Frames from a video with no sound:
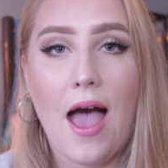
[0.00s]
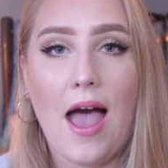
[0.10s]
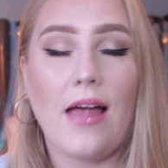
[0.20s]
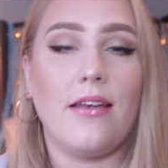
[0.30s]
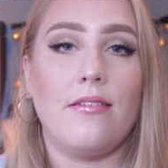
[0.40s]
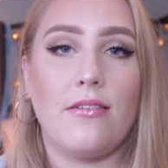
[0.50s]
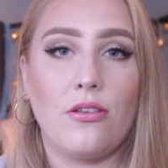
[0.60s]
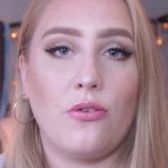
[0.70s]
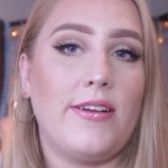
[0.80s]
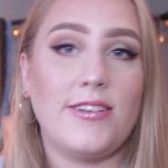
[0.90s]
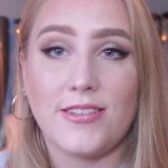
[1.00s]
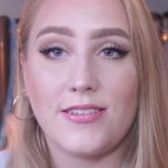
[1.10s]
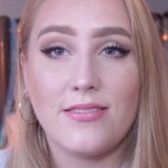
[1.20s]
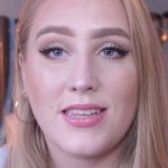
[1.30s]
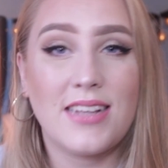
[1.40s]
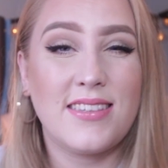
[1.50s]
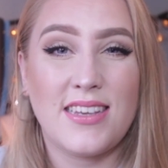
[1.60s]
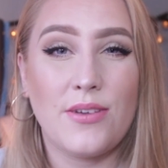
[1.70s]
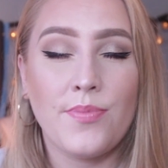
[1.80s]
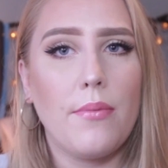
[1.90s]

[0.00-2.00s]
and you entered, that's it.